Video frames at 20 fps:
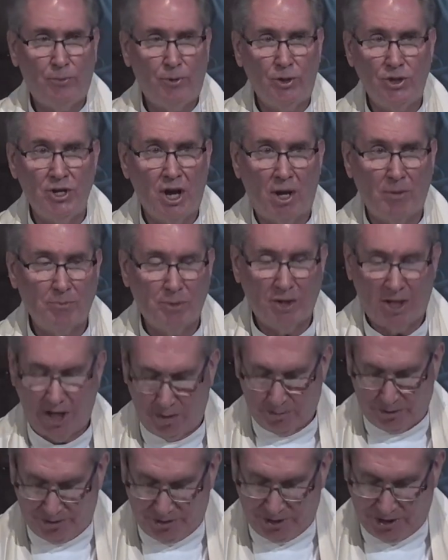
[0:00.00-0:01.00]
would not be
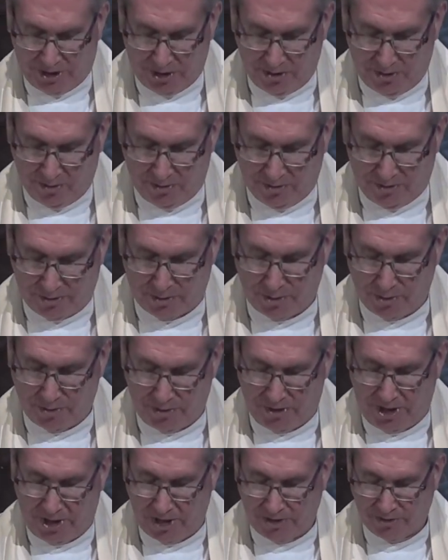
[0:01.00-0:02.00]
able to go through
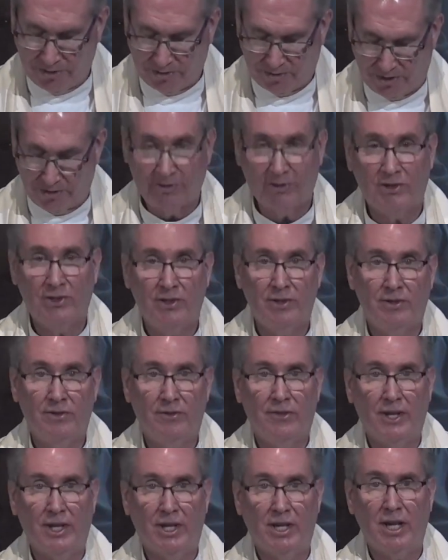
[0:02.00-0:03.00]
the entrance,
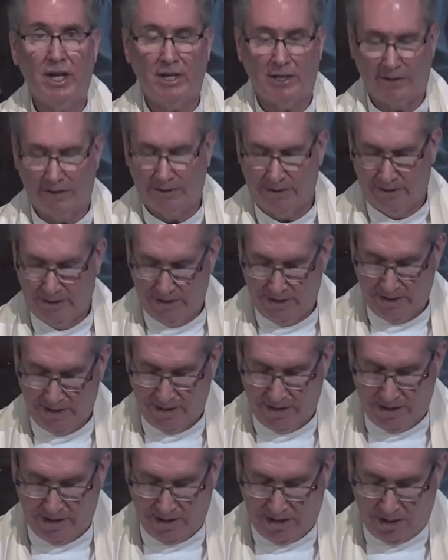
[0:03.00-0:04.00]
the gate,
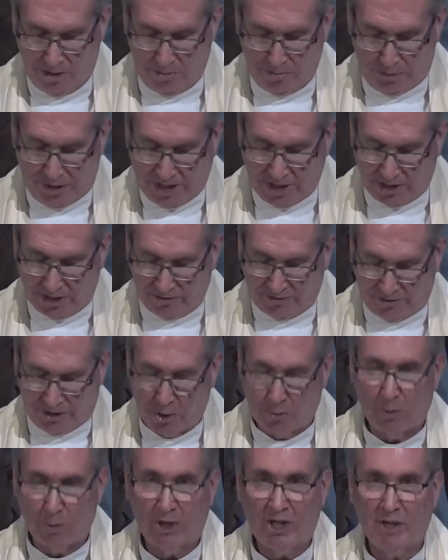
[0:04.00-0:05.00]
because
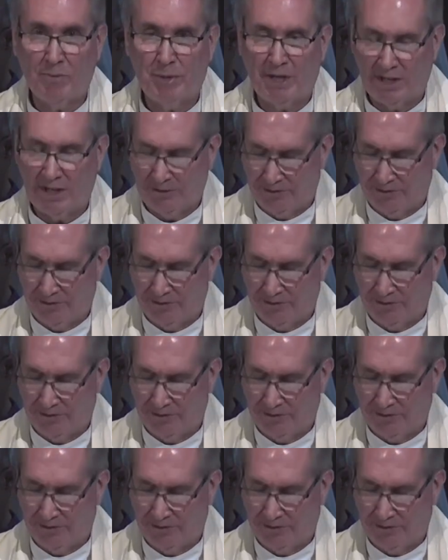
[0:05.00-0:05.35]
there would have been